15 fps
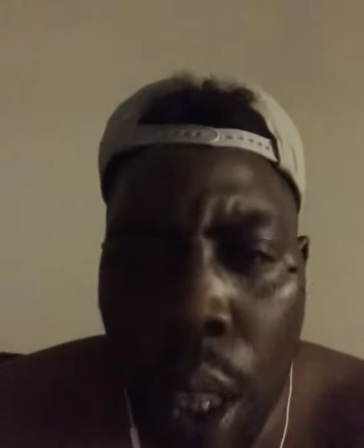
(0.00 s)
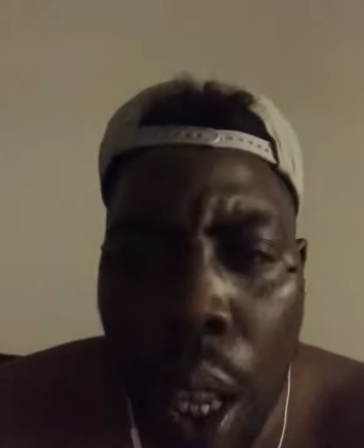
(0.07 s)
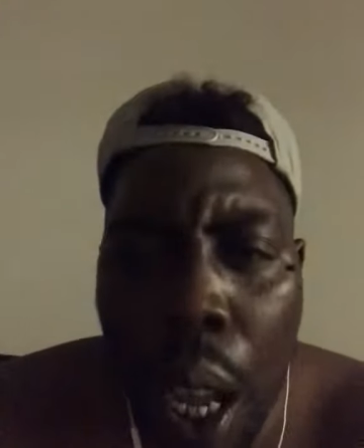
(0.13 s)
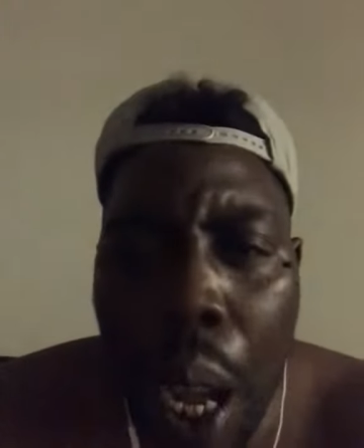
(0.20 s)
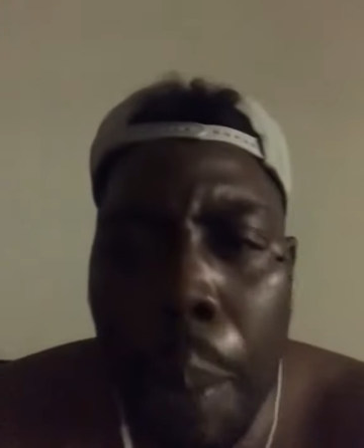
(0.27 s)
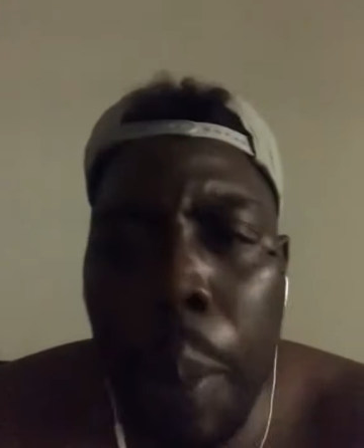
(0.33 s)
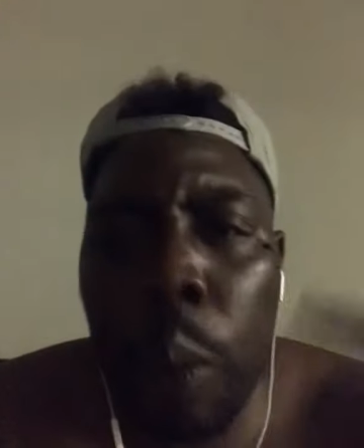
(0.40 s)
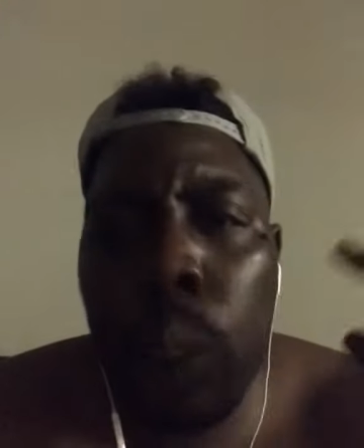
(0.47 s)

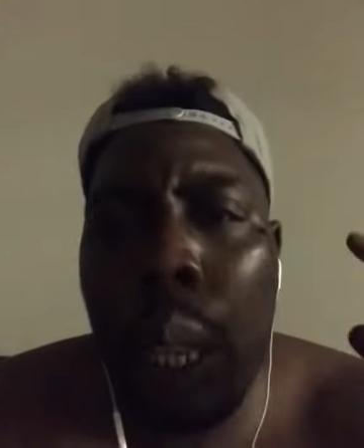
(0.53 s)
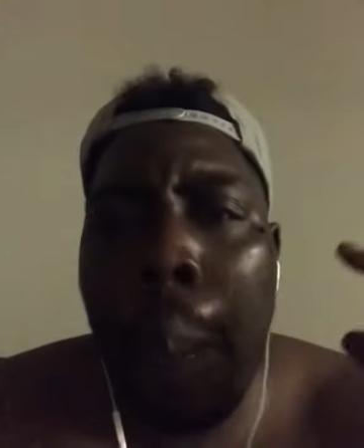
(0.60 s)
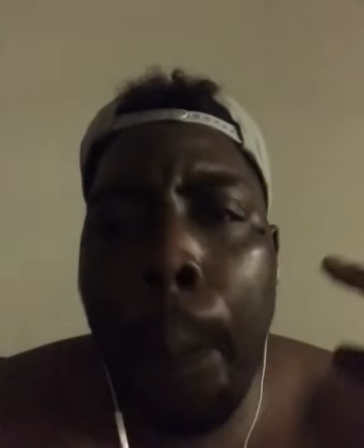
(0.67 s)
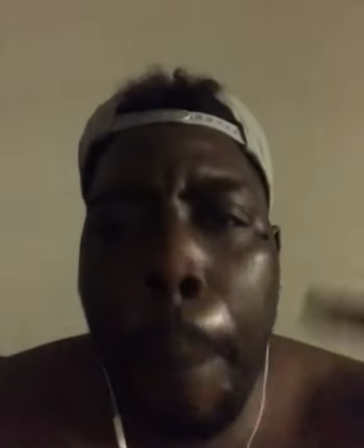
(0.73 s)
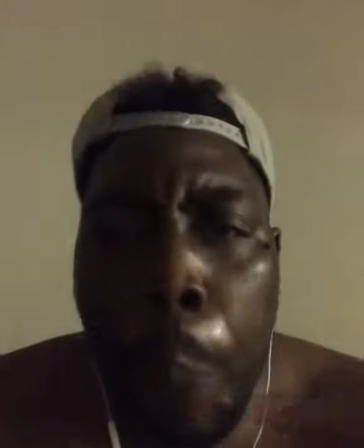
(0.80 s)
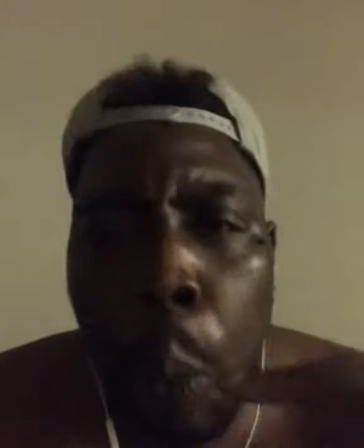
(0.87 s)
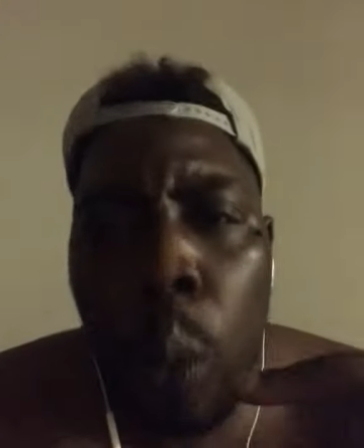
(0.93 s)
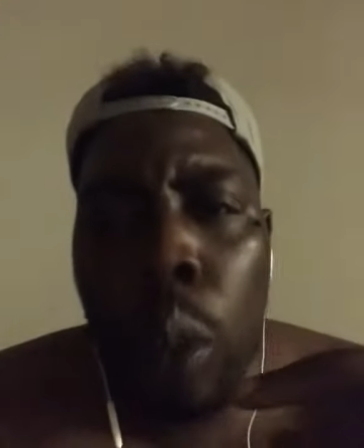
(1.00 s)
I'm on that
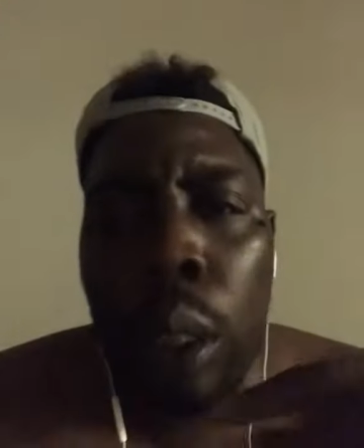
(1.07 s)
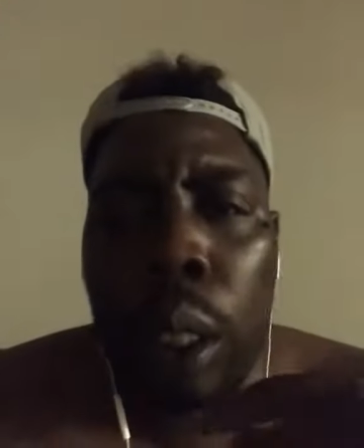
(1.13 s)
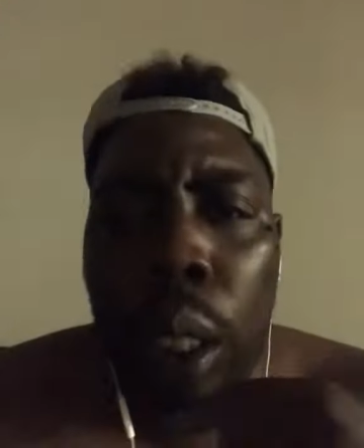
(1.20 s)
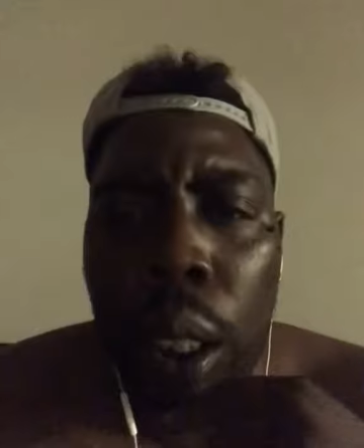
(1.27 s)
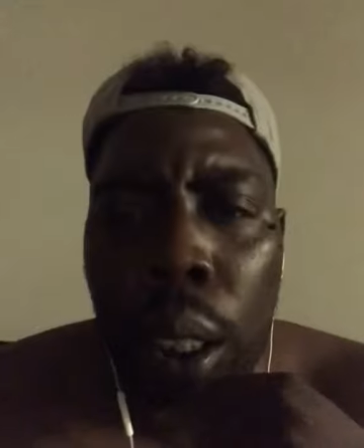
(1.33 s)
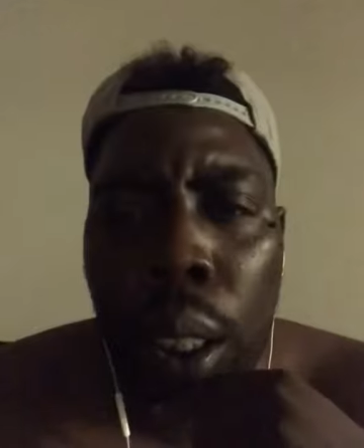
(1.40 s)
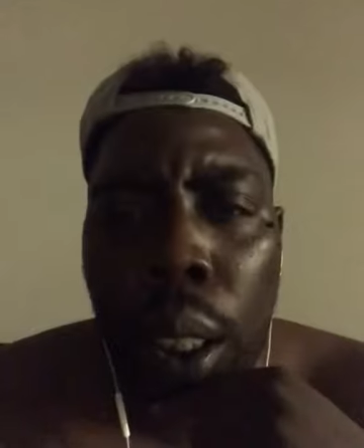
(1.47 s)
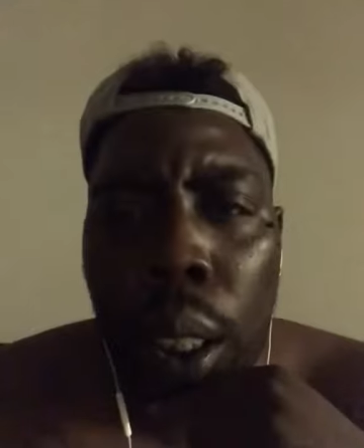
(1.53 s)
bullshit
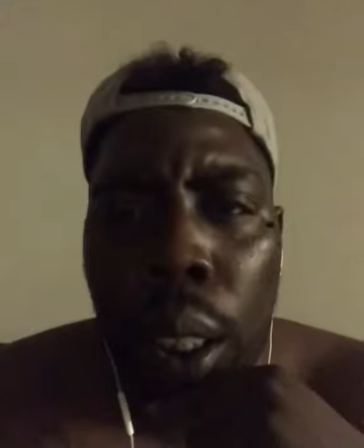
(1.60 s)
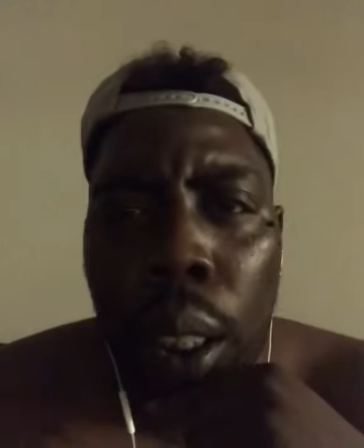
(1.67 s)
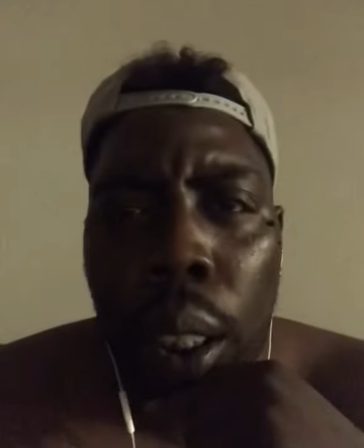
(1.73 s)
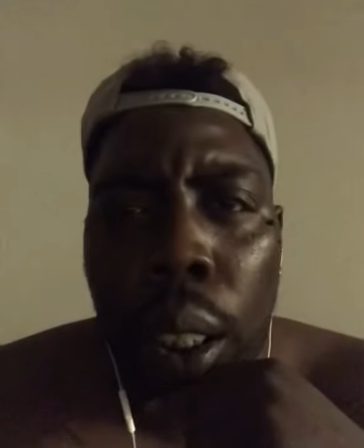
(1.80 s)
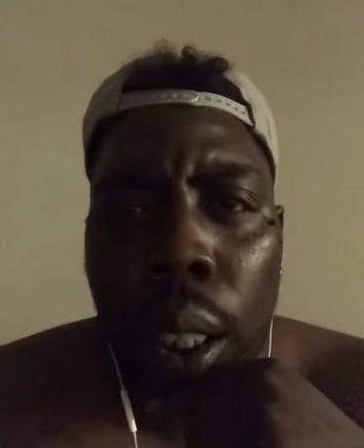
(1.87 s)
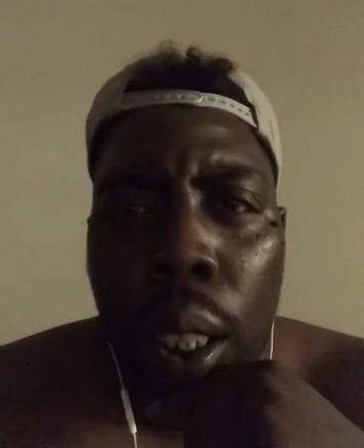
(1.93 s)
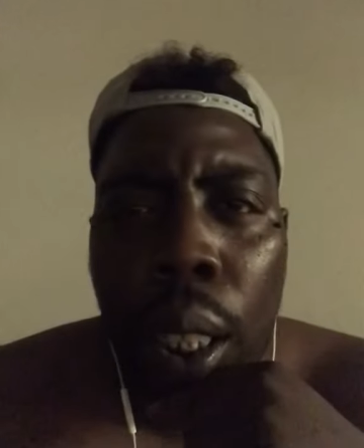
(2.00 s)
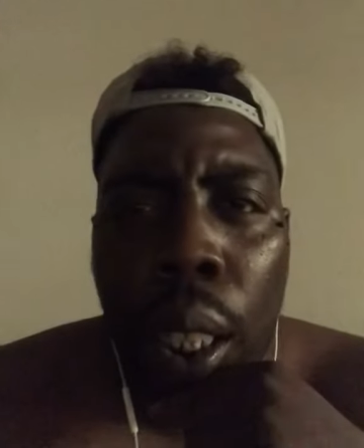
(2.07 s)
again.
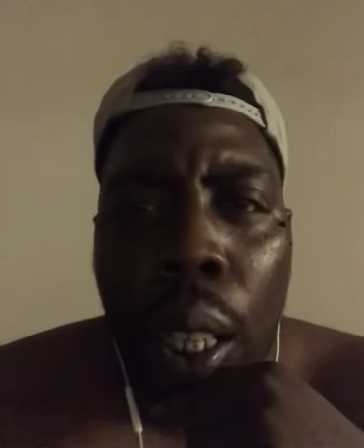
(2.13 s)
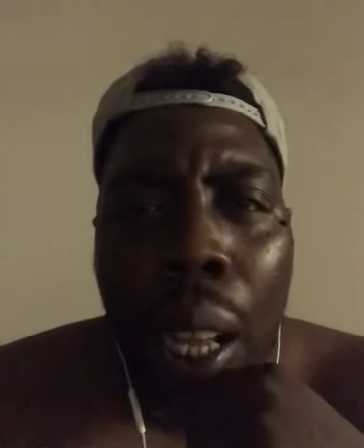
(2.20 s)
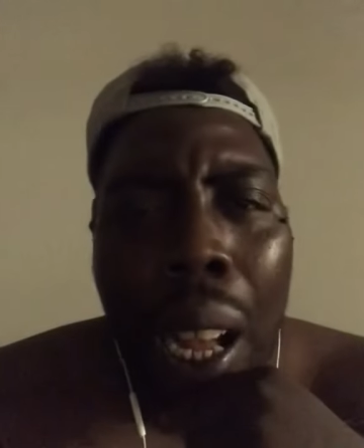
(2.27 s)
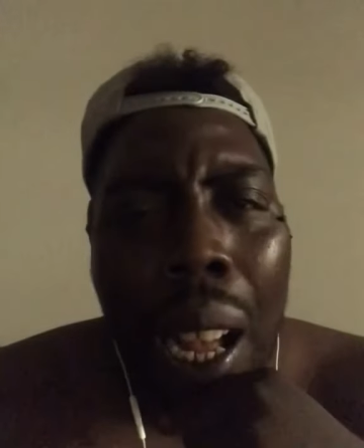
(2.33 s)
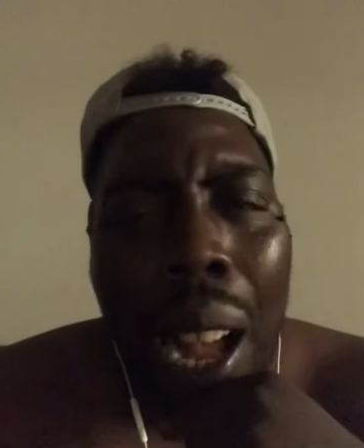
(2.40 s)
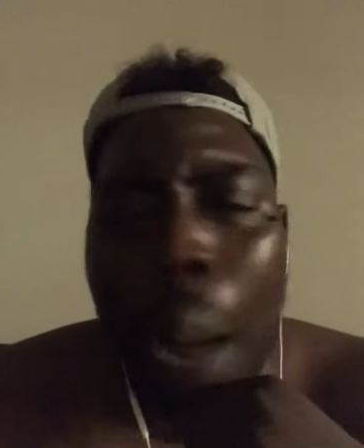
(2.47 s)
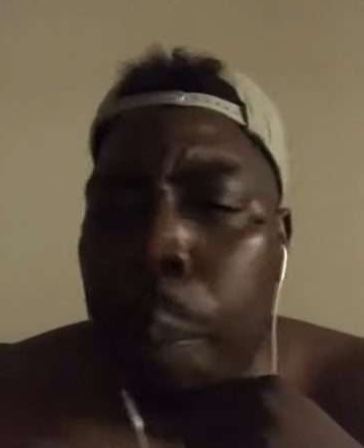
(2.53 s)
I'm